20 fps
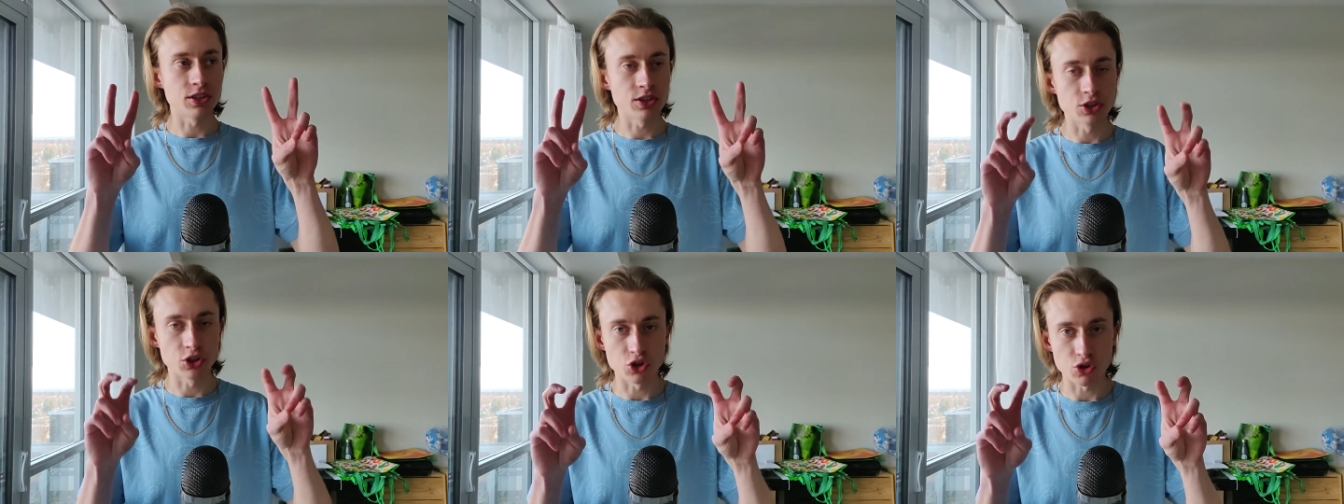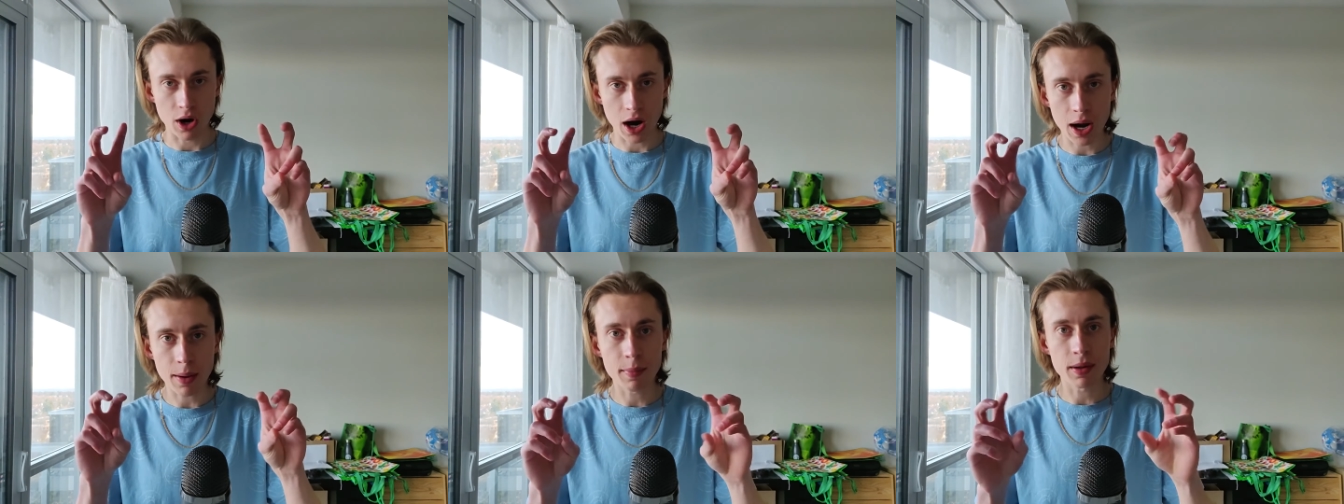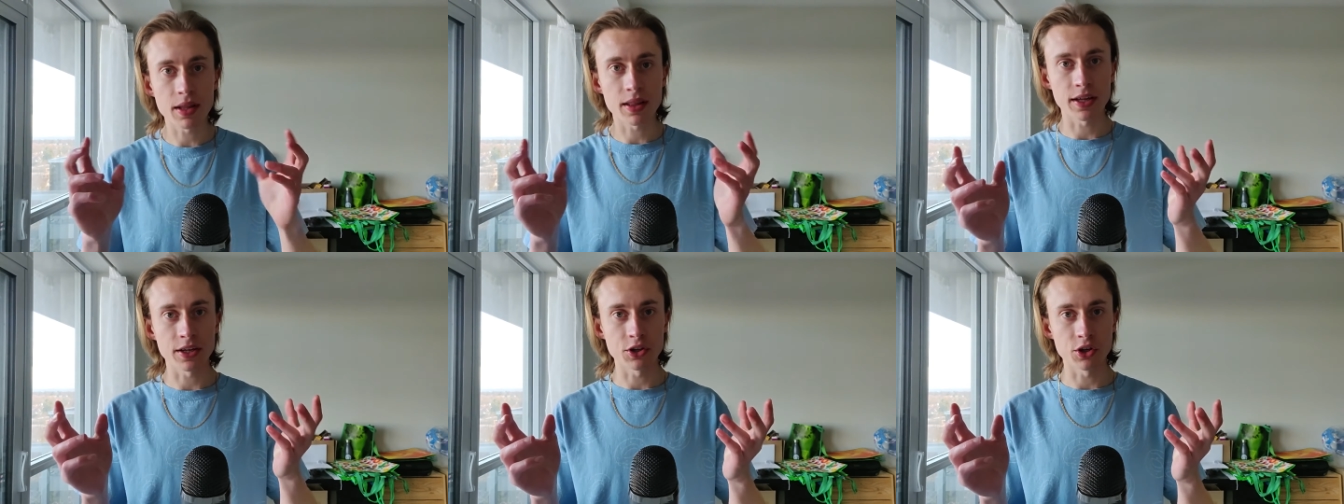
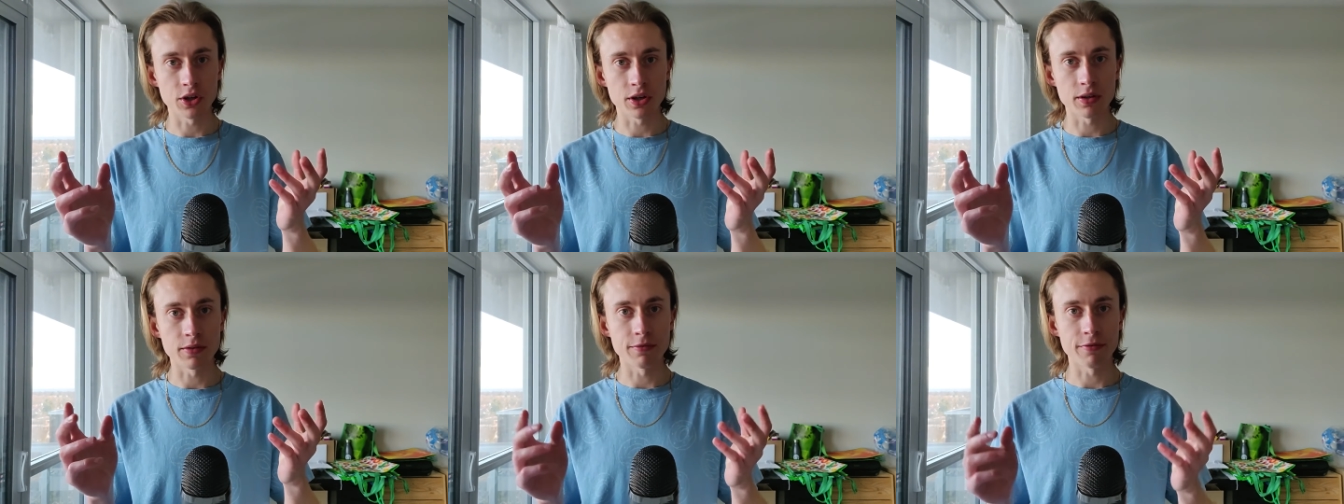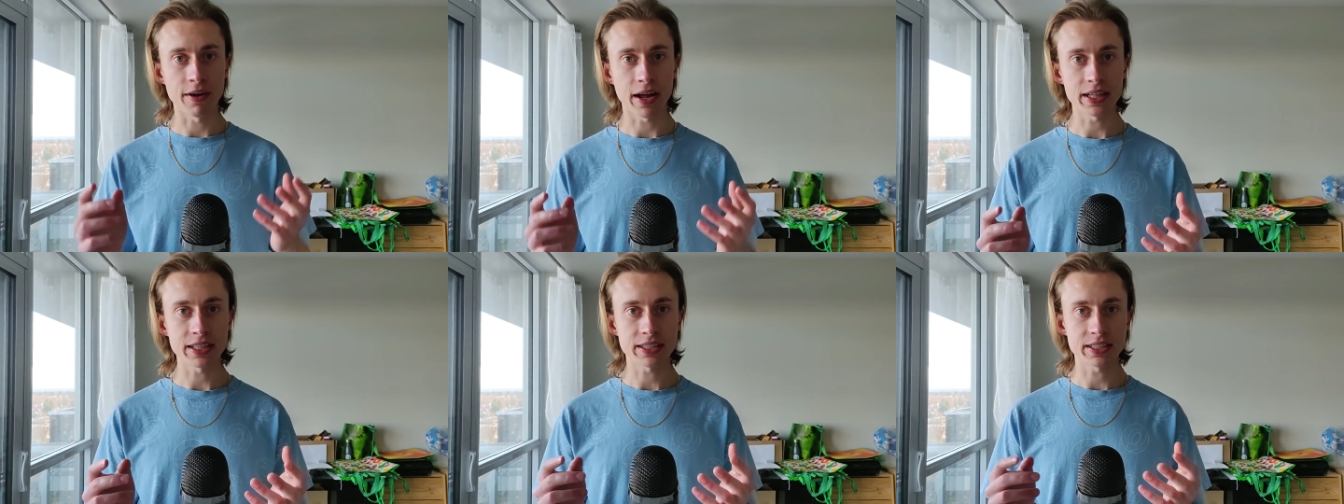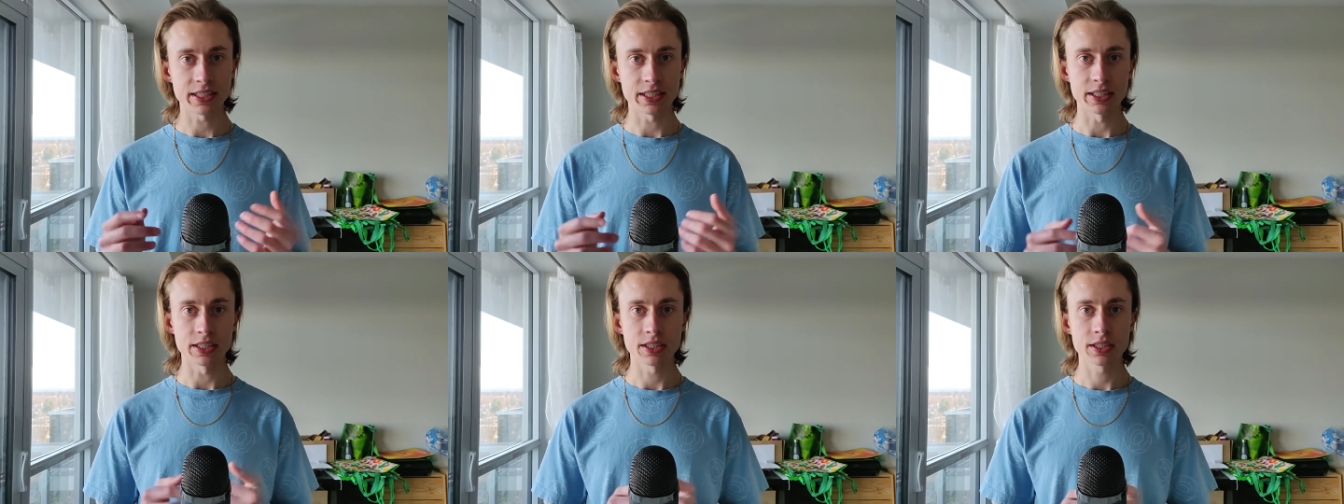drama that you're
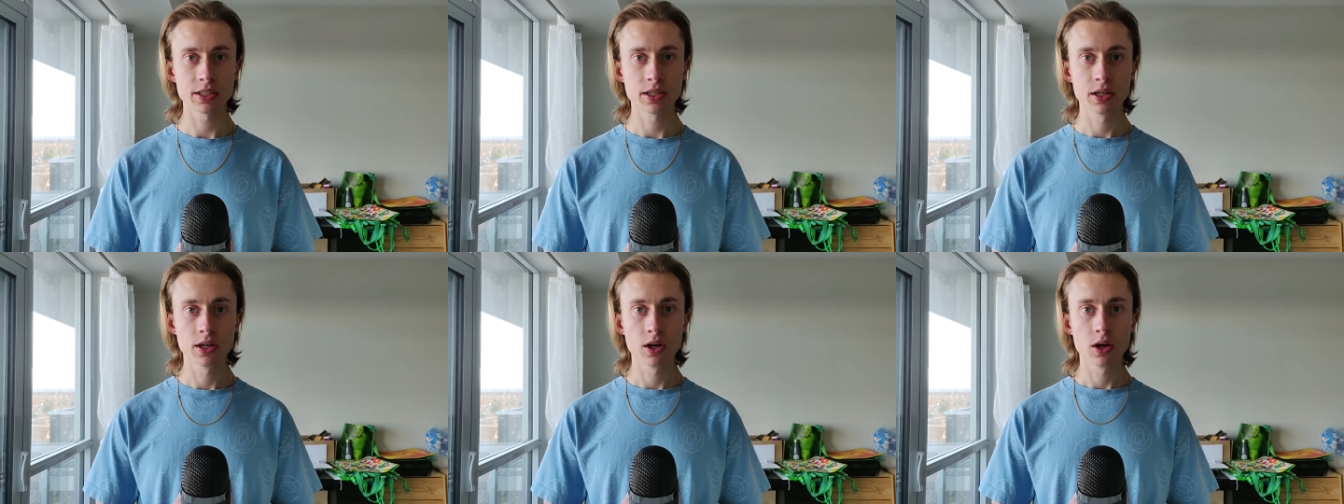inventing